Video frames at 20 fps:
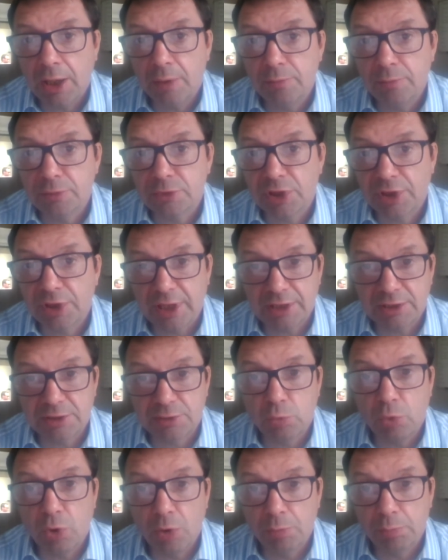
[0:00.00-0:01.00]
So that's
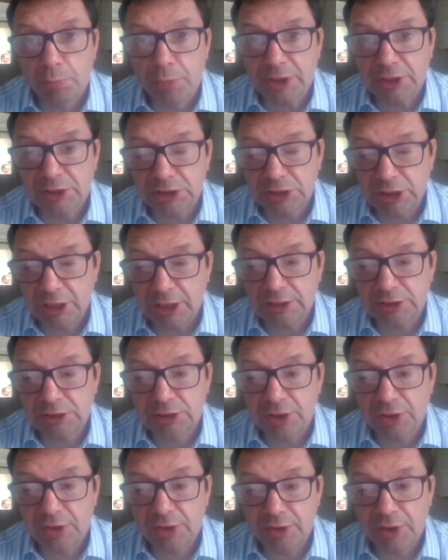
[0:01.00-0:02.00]
one big change.
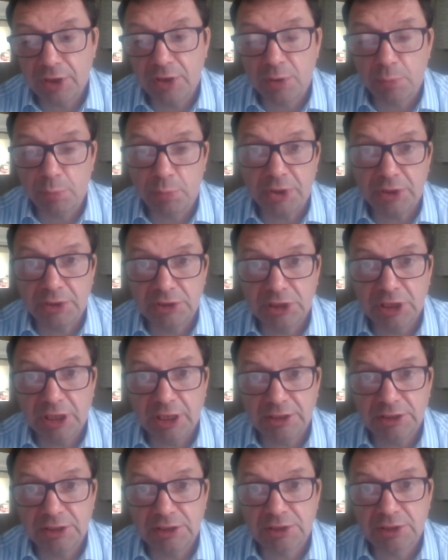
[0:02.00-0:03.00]
The other big
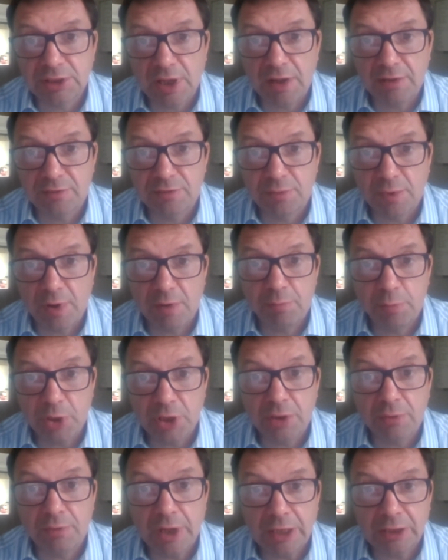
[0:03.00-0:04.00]
changes have been
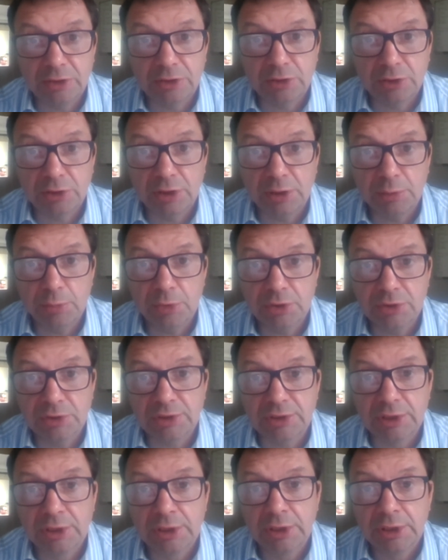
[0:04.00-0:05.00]
around
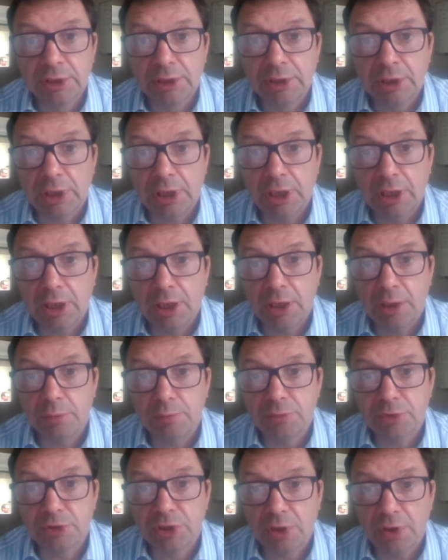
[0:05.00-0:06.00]
treatment.
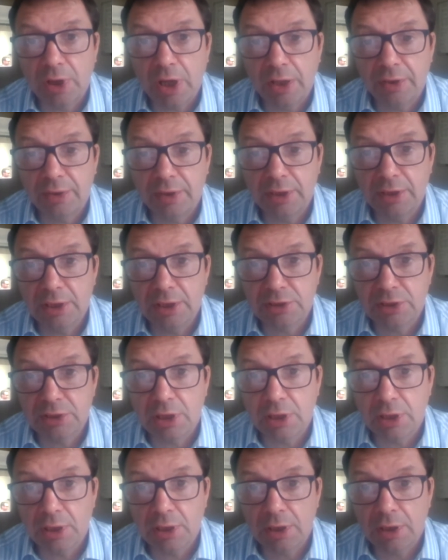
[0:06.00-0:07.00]
So I think there's
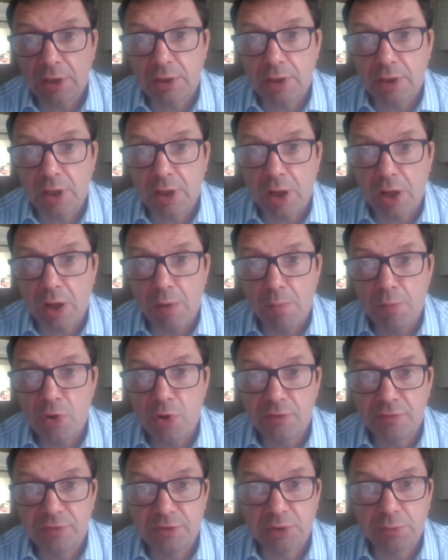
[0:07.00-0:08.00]
a
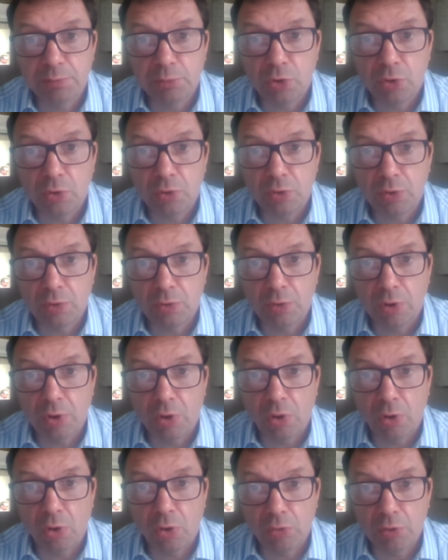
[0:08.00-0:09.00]
move to more
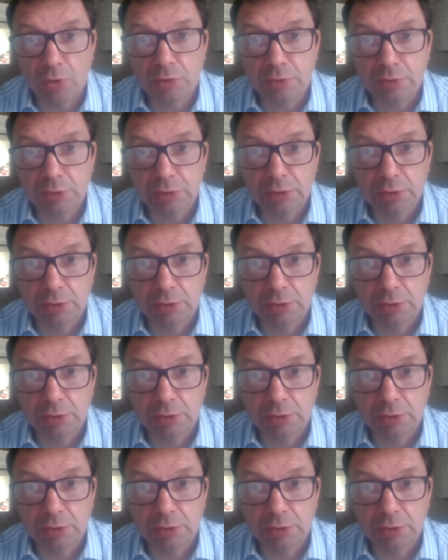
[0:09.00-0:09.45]
oral